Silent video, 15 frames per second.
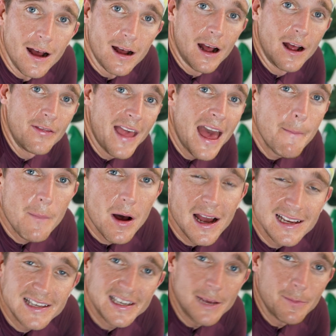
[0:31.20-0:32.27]
And that
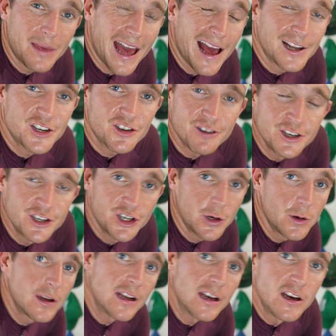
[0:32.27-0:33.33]
might seem
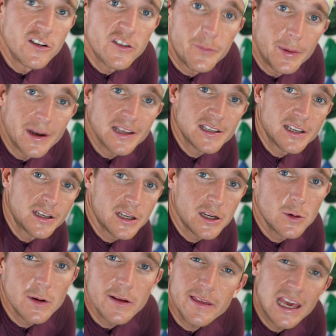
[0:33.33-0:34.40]
counterintuitive, but it's to
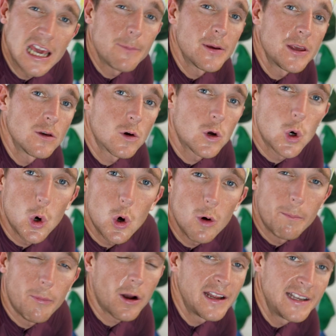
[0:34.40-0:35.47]
do with keeping your
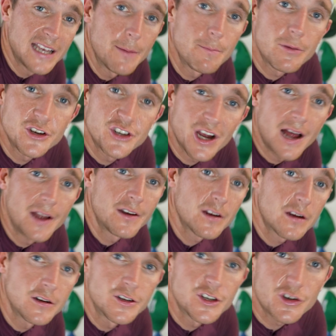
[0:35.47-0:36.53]
core body temperature
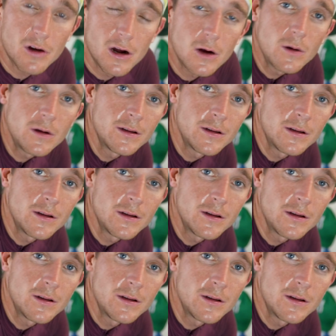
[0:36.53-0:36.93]
under control.